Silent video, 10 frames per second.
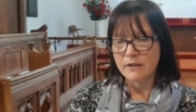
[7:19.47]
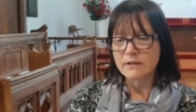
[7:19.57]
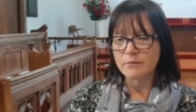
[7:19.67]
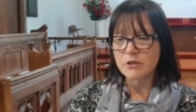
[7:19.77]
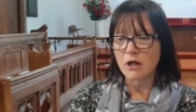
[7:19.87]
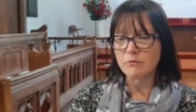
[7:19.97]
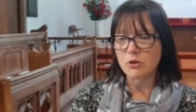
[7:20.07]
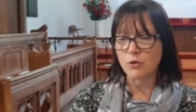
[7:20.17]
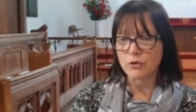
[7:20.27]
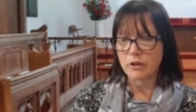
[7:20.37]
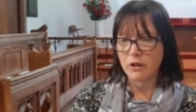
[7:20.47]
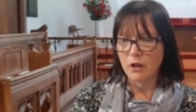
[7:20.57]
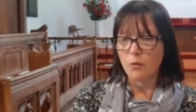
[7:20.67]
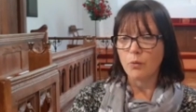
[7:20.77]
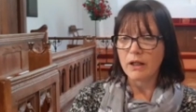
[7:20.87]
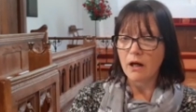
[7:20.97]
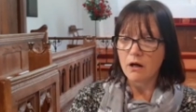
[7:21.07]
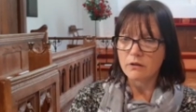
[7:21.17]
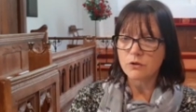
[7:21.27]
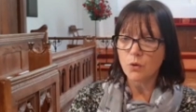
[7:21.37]
Sometimes, Lord, we
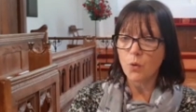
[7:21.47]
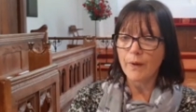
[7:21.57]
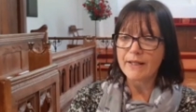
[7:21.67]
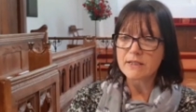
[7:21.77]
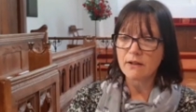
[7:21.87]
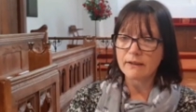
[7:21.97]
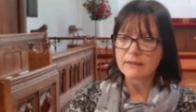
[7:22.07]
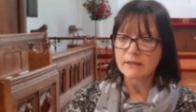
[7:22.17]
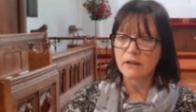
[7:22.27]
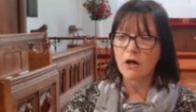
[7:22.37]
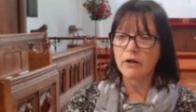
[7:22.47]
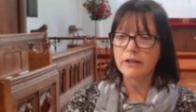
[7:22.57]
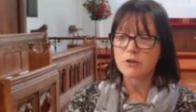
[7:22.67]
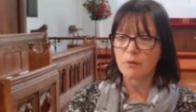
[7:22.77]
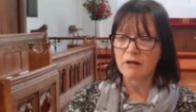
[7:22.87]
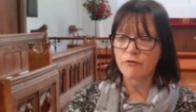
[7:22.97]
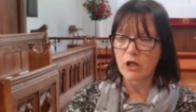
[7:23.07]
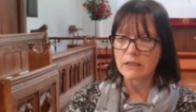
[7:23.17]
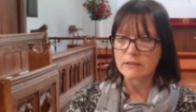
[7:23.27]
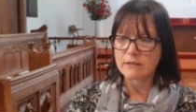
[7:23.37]
aren't always nice and kind to our
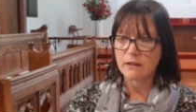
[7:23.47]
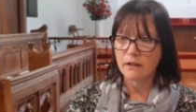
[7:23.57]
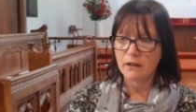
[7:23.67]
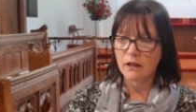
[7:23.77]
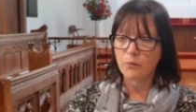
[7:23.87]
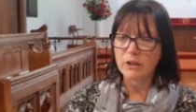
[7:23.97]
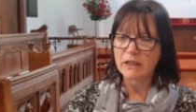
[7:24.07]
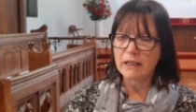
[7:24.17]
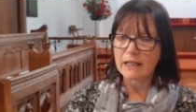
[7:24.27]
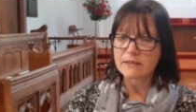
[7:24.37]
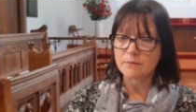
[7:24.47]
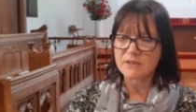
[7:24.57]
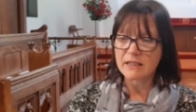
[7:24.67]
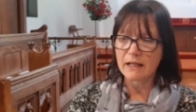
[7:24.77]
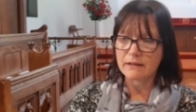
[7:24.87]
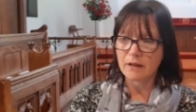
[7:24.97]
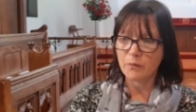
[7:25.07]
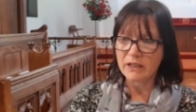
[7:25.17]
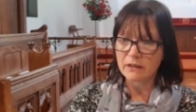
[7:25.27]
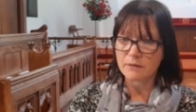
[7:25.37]
friends, and we can get upset
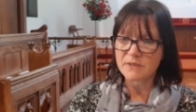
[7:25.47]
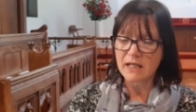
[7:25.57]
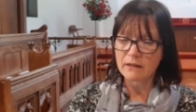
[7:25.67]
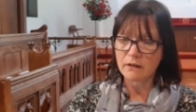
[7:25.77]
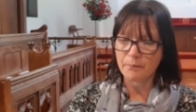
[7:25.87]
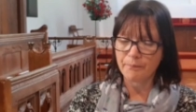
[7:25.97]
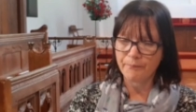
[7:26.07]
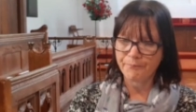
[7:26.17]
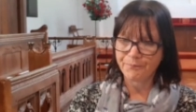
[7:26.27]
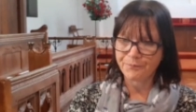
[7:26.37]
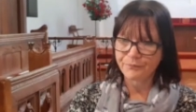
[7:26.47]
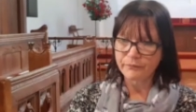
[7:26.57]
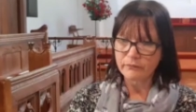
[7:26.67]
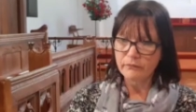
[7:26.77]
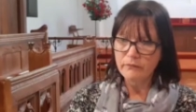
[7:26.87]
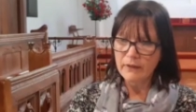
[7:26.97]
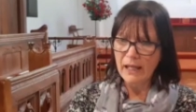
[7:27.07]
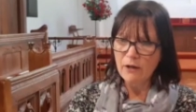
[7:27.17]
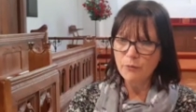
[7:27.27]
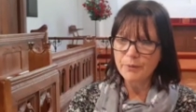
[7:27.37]
and we can upset them.
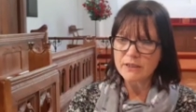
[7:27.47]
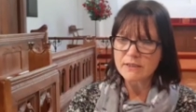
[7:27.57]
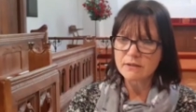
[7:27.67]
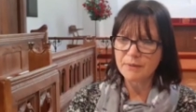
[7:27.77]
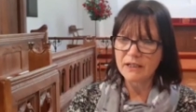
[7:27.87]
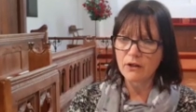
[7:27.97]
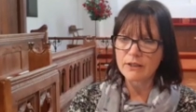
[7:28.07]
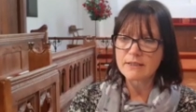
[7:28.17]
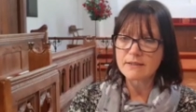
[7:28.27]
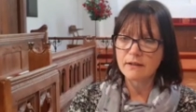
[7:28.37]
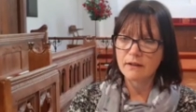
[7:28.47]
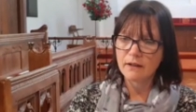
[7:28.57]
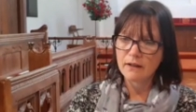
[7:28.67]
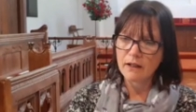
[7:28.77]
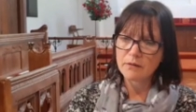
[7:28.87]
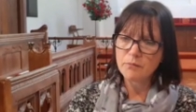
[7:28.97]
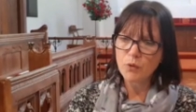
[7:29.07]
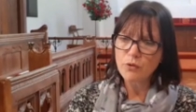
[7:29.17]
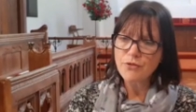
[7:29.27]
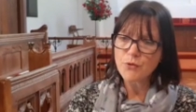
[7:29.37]
Help us to be nice and
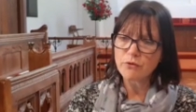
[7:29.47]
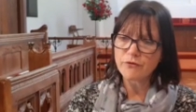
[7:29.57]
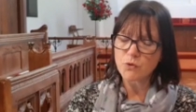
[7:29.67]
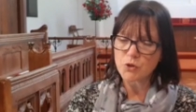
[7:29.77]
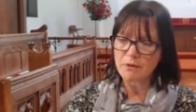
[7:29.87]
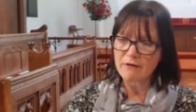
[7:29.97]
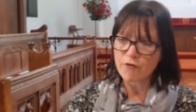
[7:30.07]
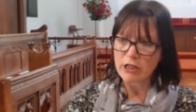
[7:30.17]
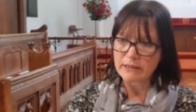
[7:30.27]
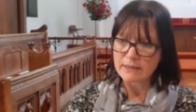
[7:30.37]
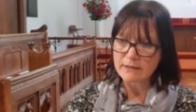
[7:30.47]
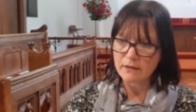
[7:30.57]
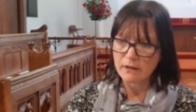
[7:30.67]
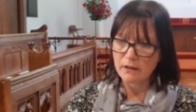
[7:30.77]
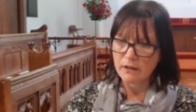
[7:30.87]
more thoughtful to our friends.